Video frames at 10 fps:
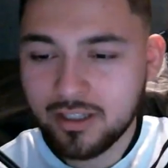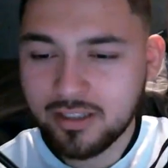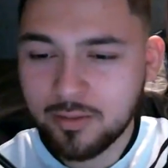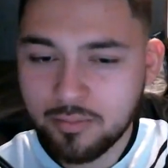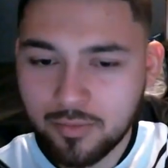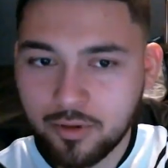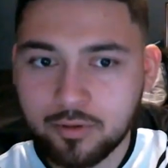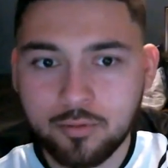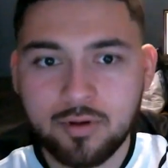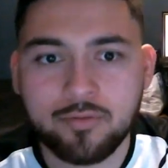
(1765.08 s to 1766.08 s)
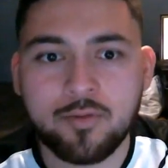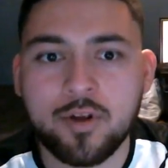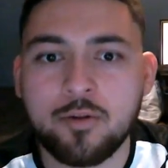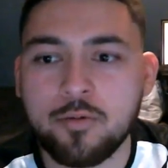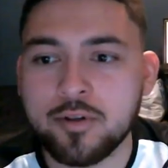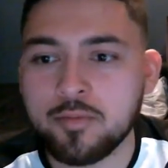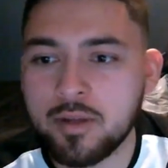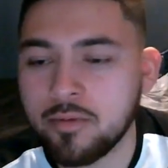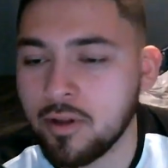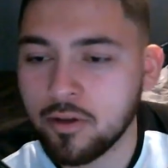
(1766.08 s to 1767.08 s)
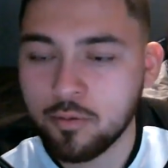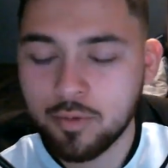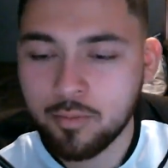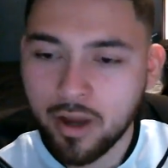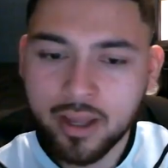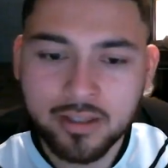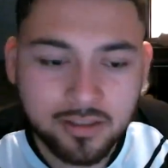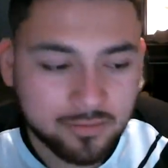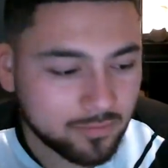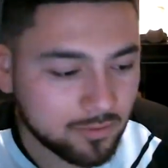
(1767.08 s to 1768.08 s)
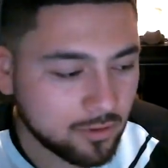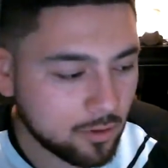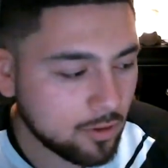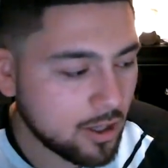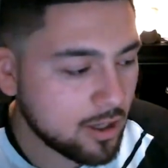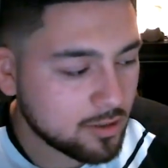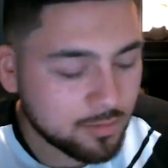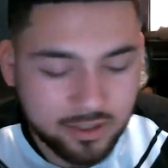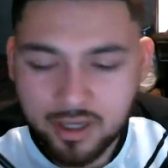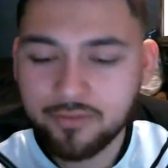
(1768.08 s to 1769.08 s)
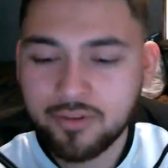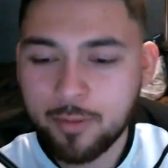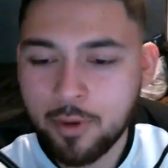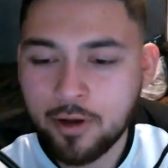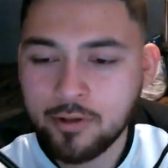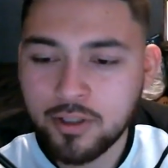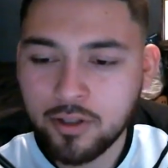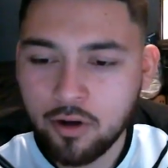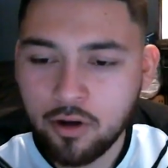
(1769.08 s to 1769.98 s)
said, the referee was maybe a little bit biased, if especially after that penalty call.